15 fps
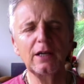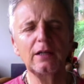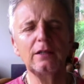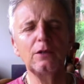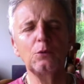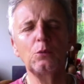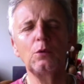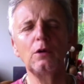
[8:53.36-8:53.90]

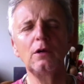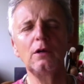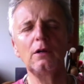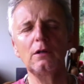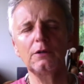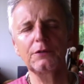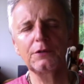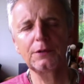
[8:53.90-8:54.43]
and help
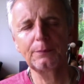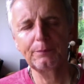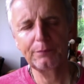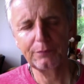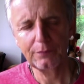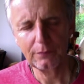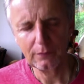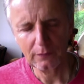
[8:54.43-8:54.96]
you to
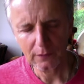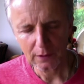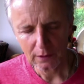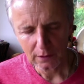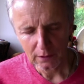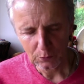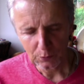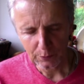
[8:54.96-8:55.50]
mulch
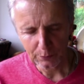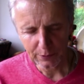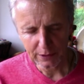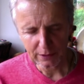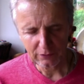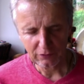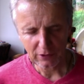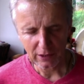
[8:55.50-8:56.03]
that
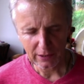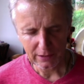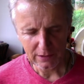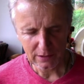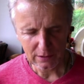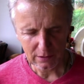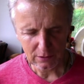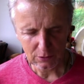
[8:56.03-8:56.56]
shadow,
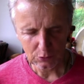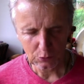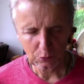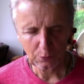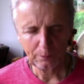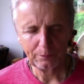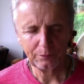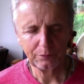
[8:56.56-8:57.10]

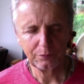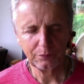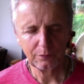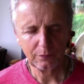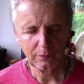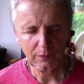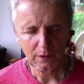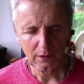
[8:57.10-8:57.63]

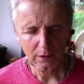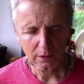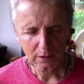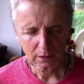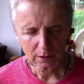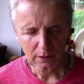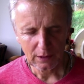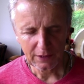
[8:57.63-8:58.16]
that
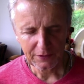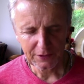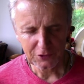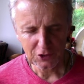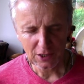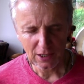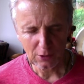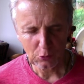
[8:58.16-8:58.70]
pain
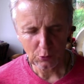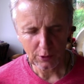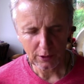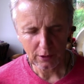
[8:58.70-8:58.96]
away,